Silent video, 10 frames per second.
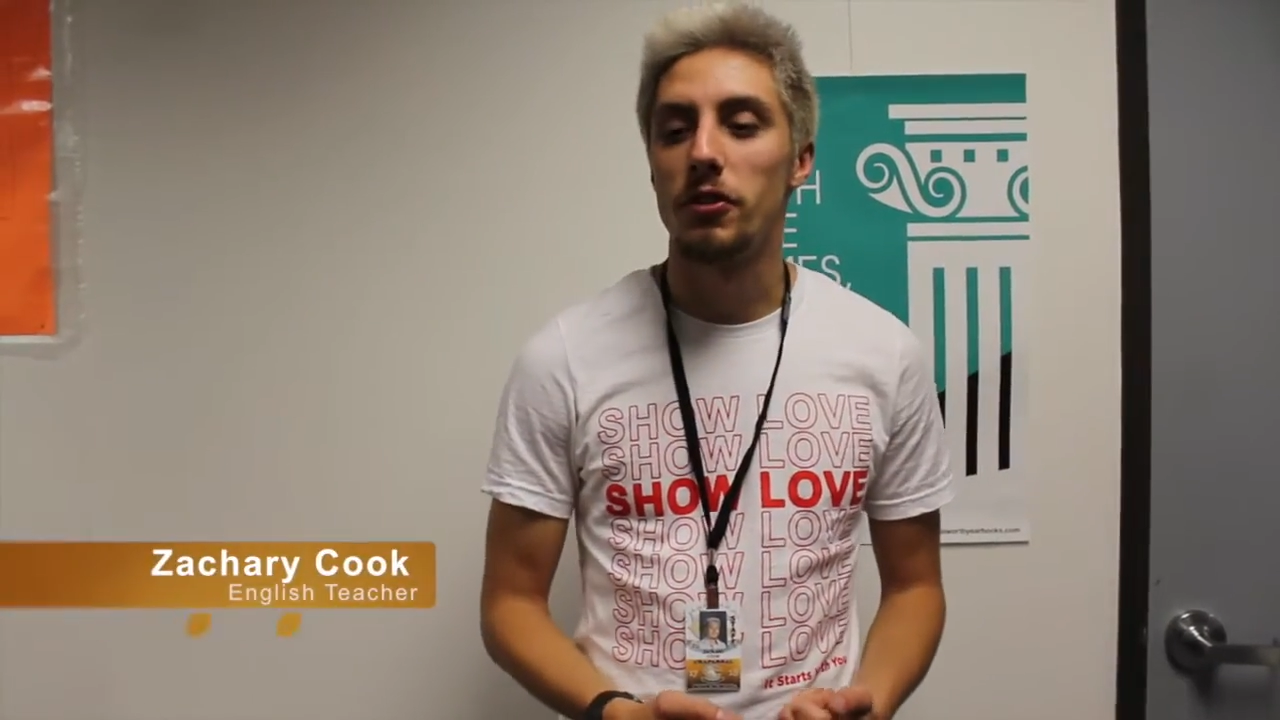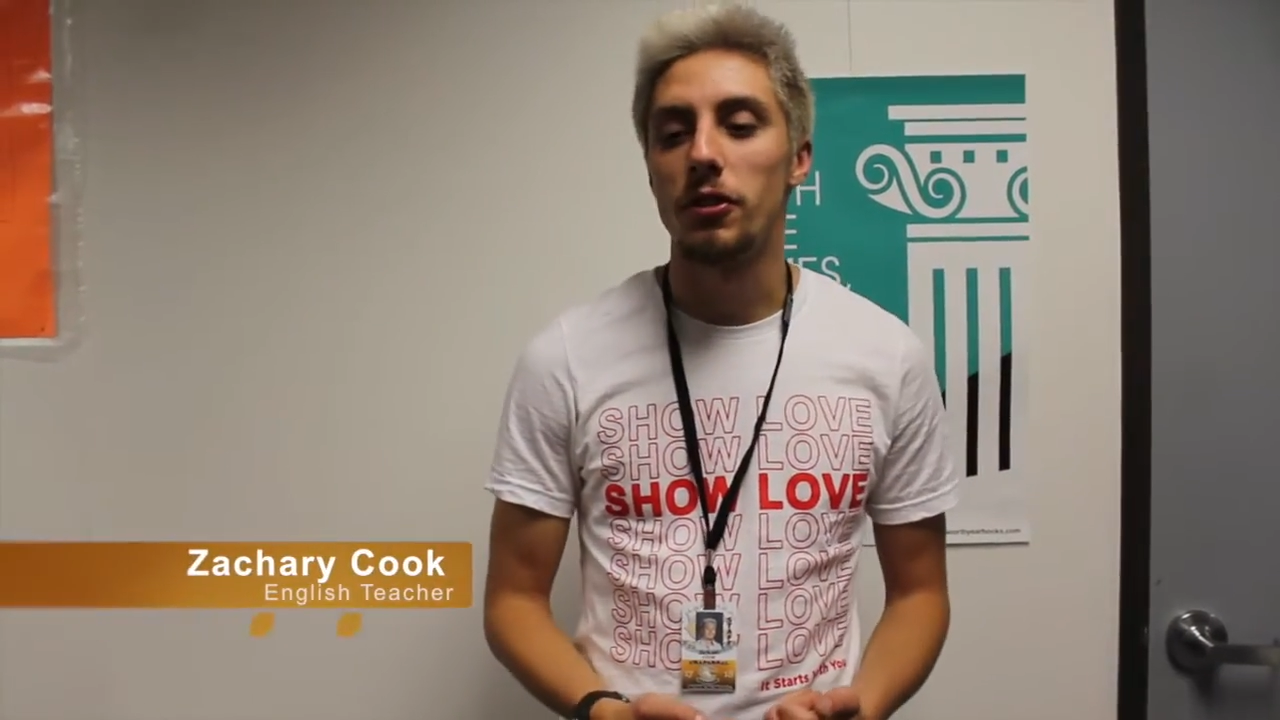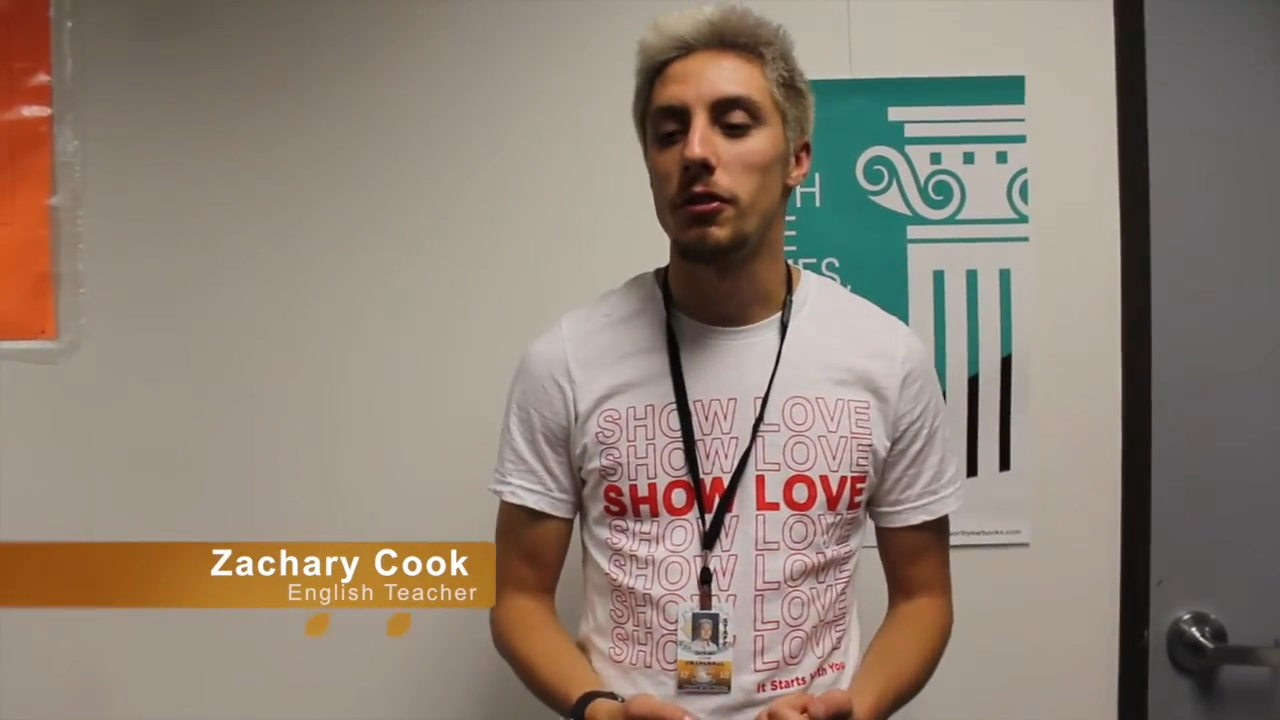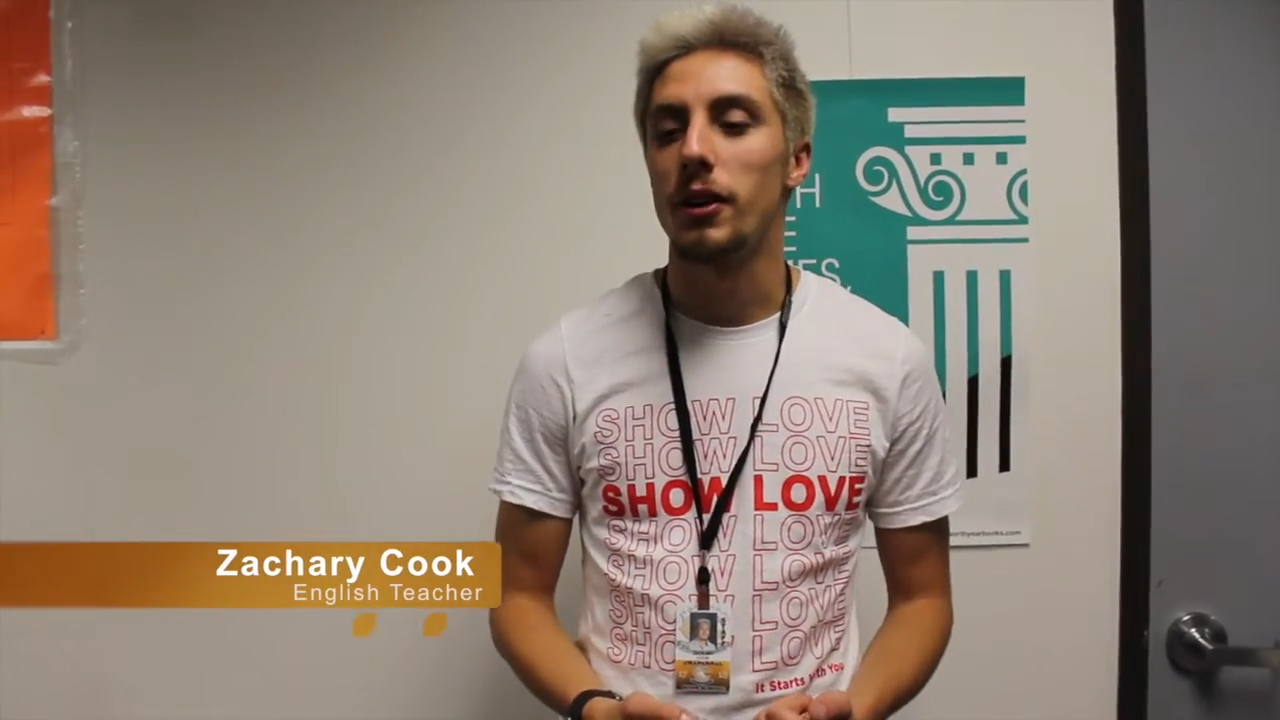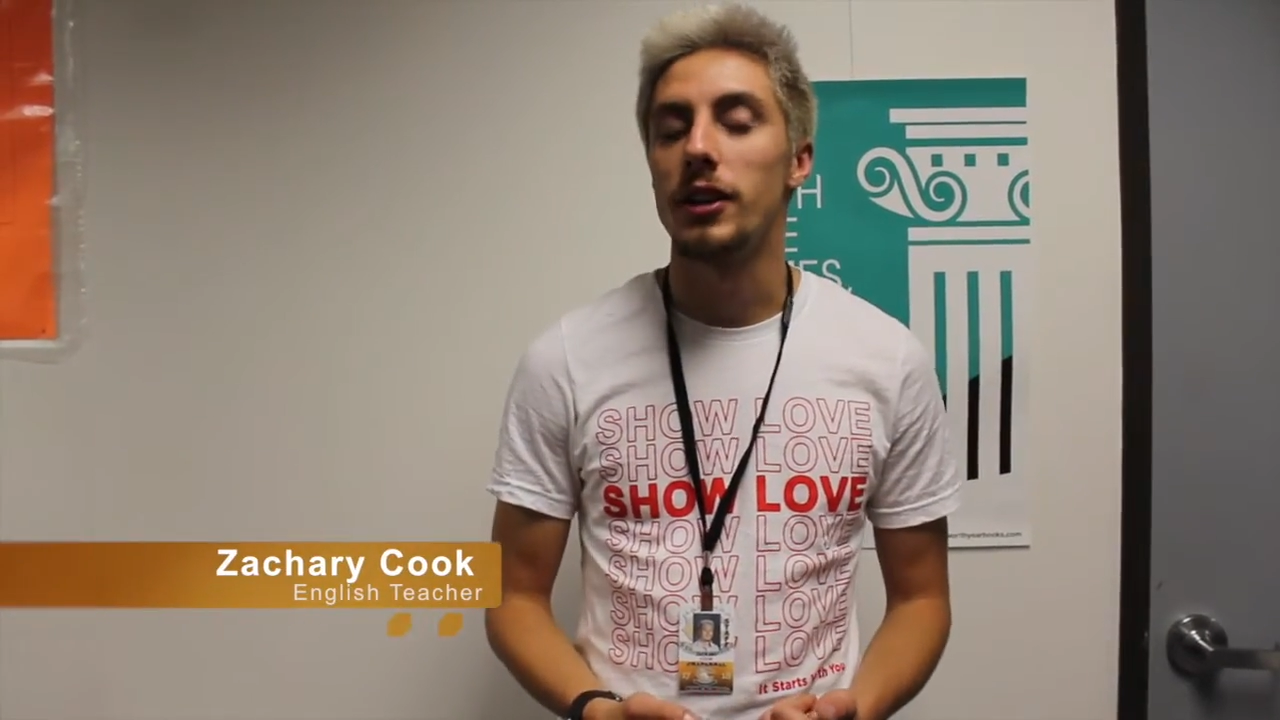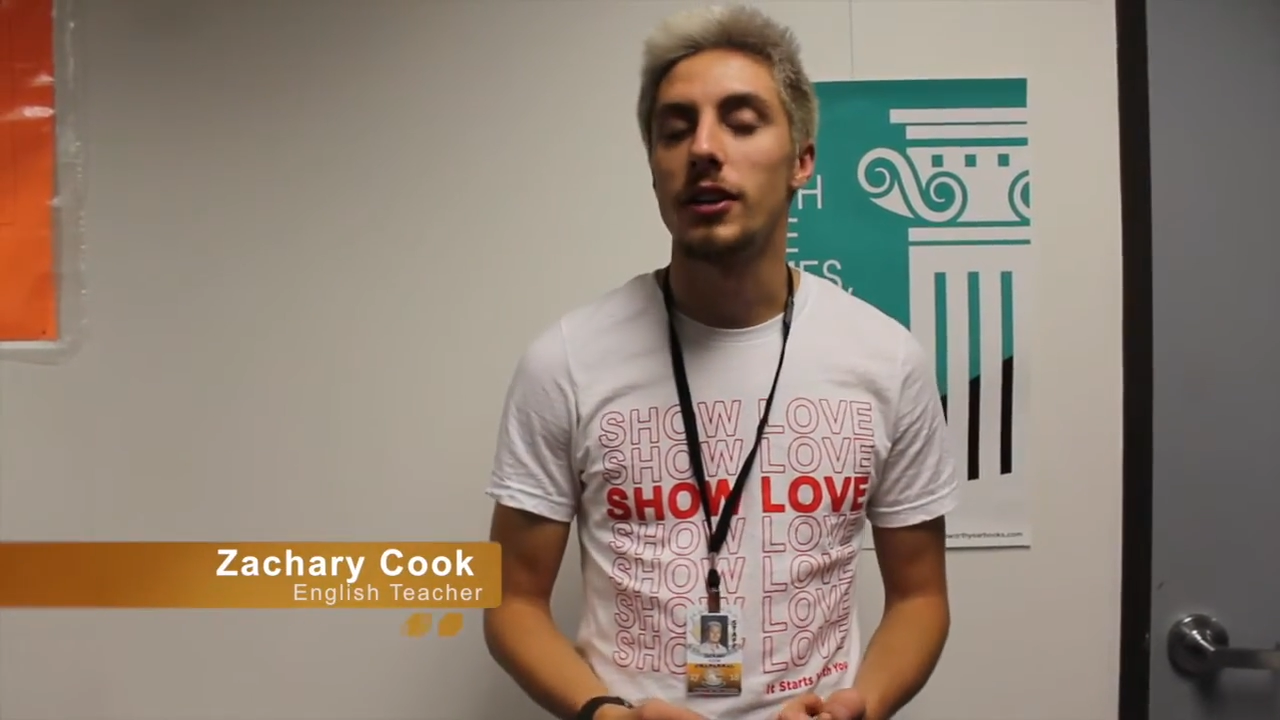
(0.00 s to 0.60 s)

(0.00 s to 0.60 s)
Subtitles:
third grade